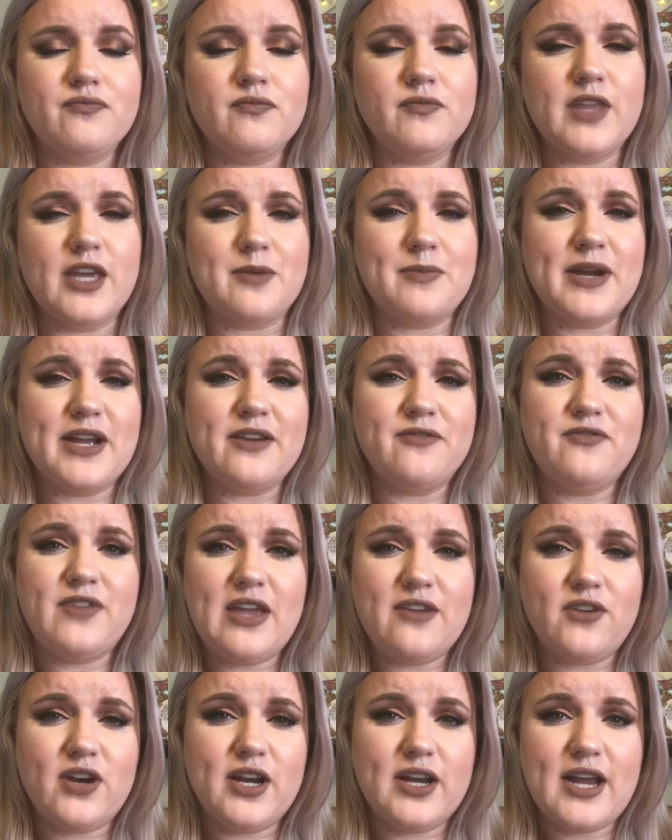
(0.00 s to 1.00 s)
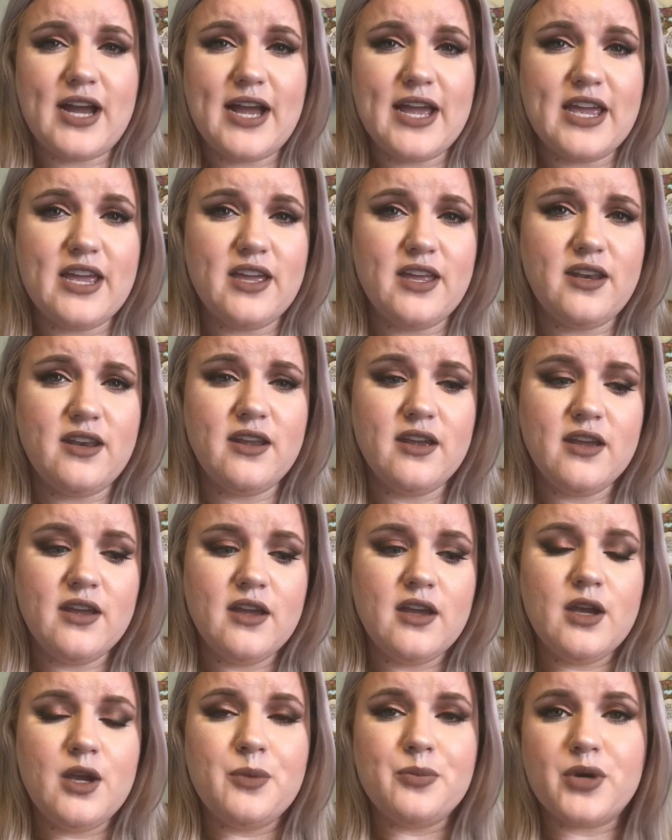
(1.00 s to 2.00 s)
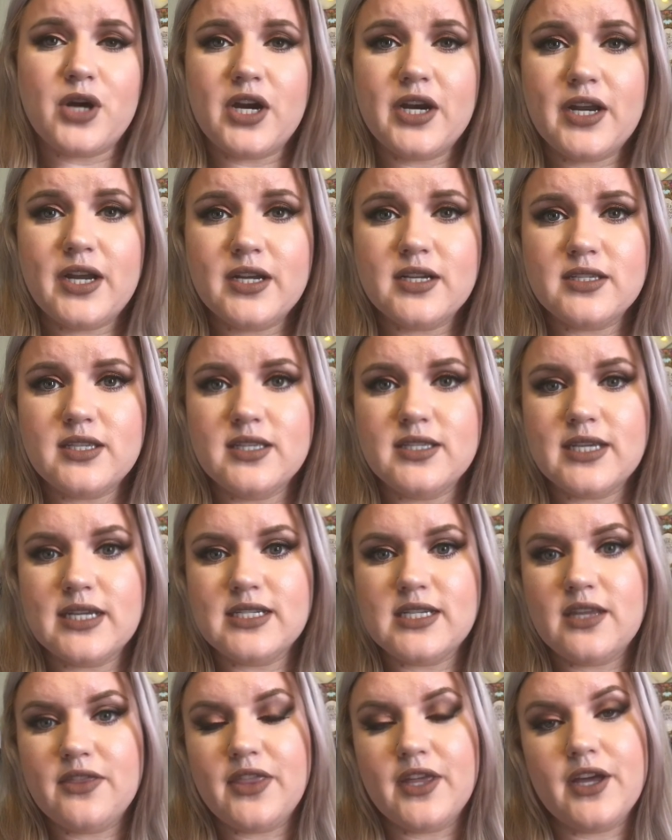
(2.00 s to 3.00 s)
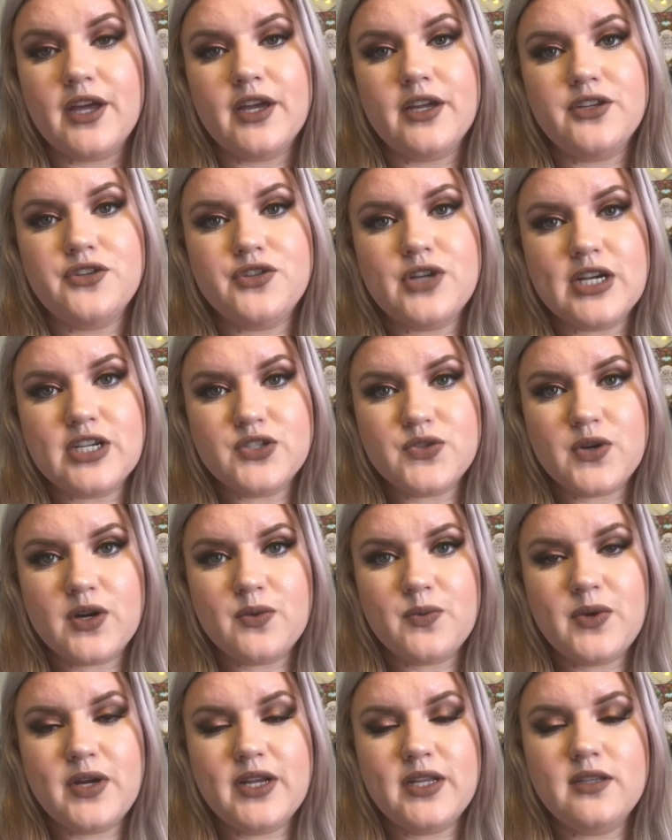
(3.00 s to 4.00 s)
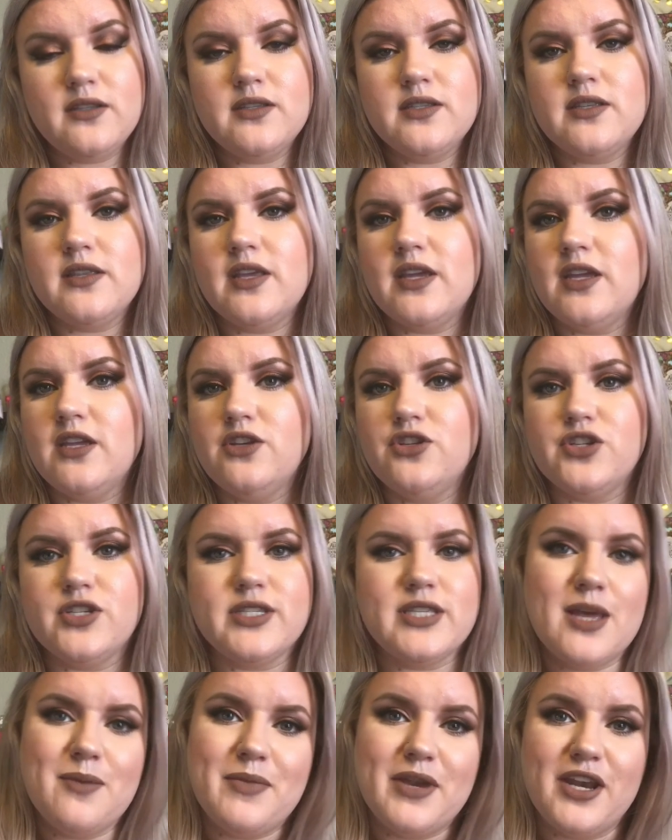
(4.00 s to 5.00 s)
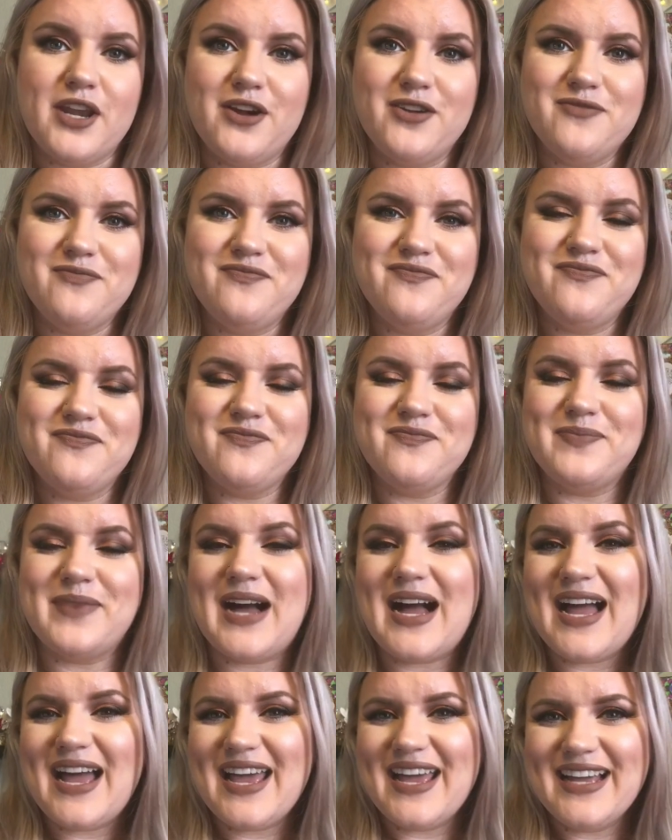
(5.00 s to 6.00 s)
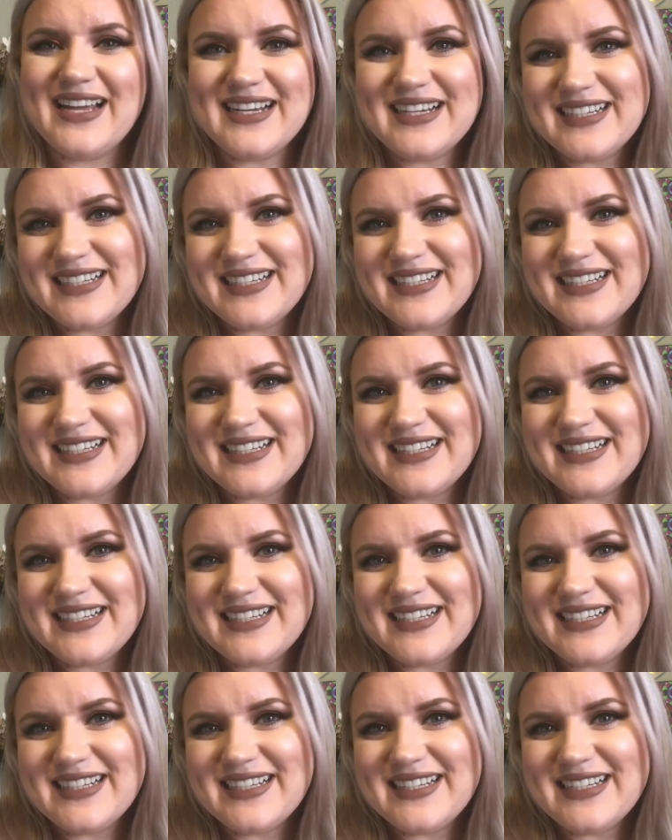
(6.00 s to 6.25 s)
like my favorite high-end products, since I did the drugstore ones, then just let me know. Bye!